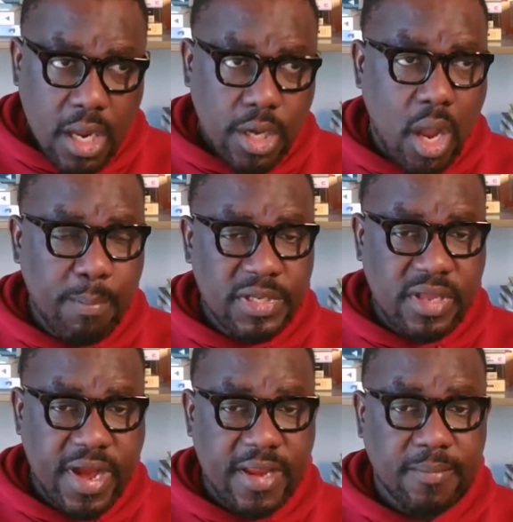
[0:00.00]
Number
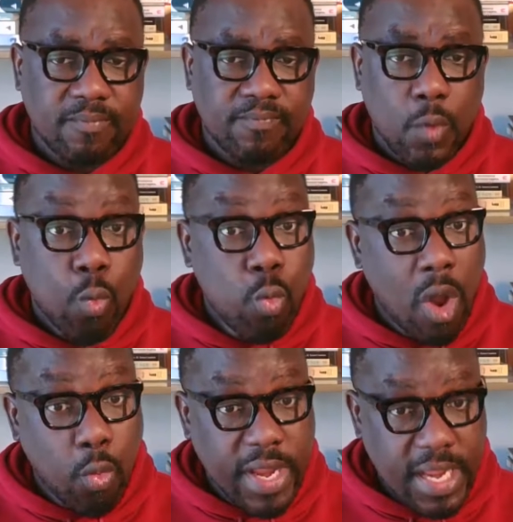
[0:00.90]
three,
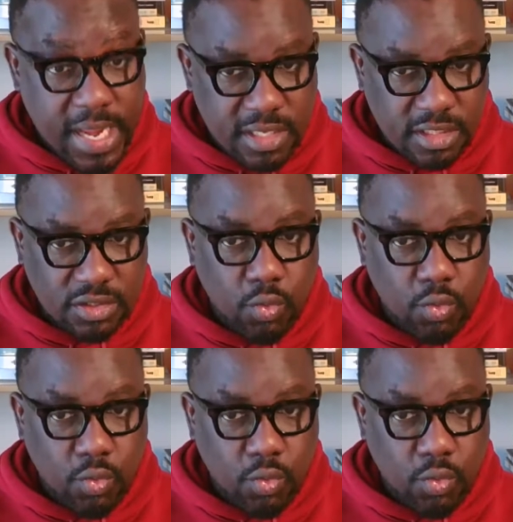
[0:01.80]
what we eat.